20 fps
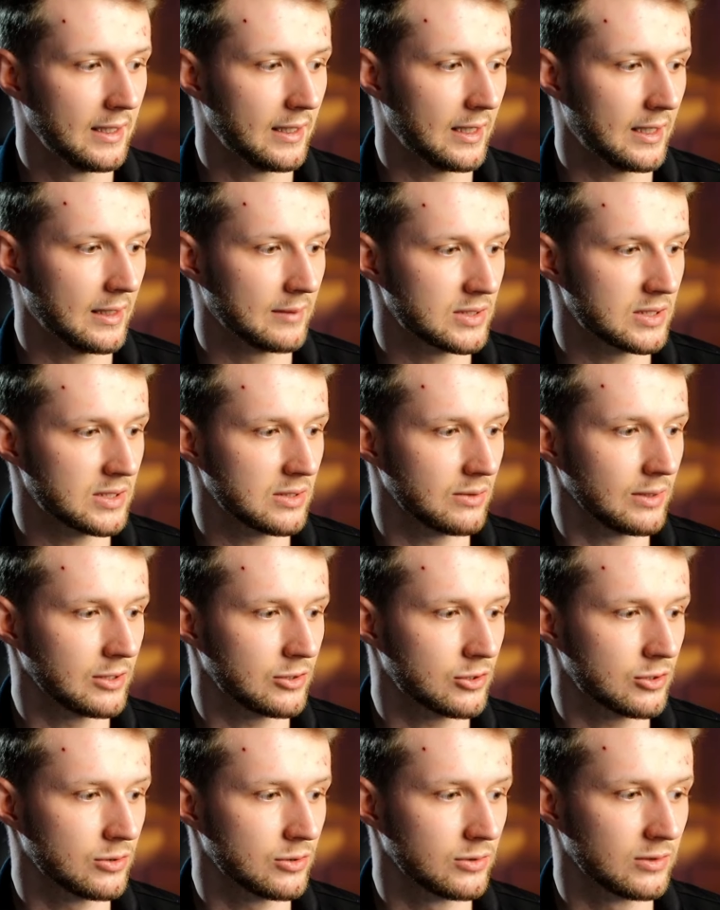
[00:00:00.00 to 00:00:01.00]
So I
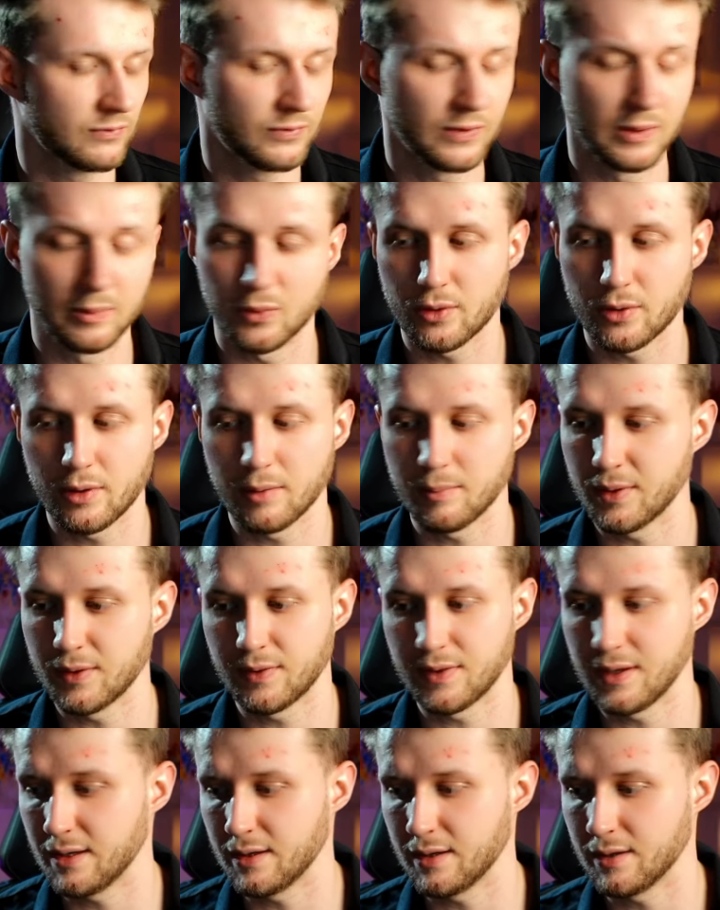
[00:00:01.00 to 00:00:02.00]
choose Filmora, but there
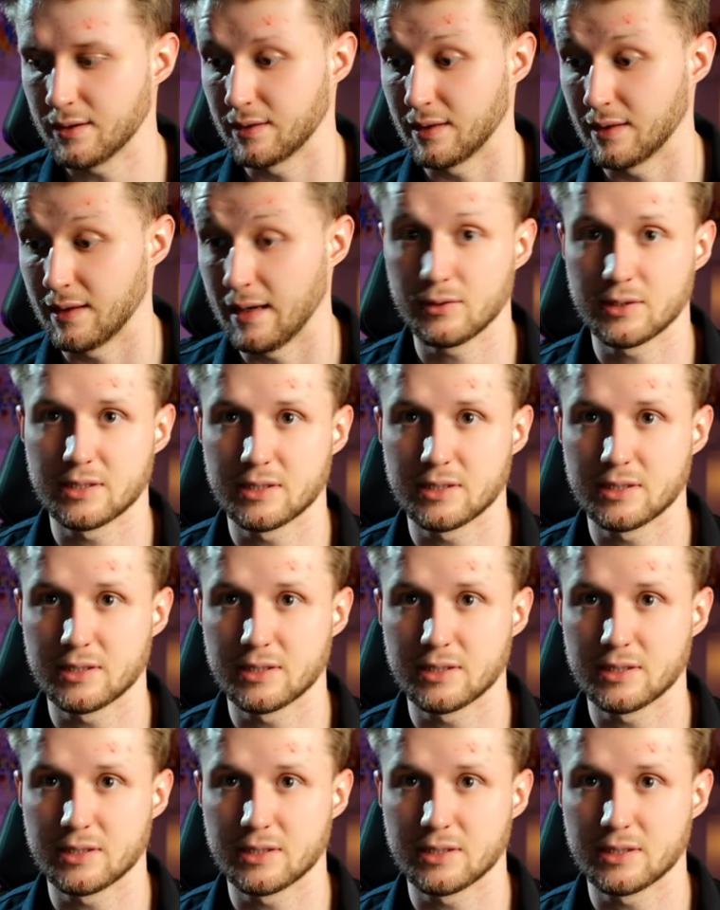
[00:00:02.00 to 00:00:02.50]
are 1,000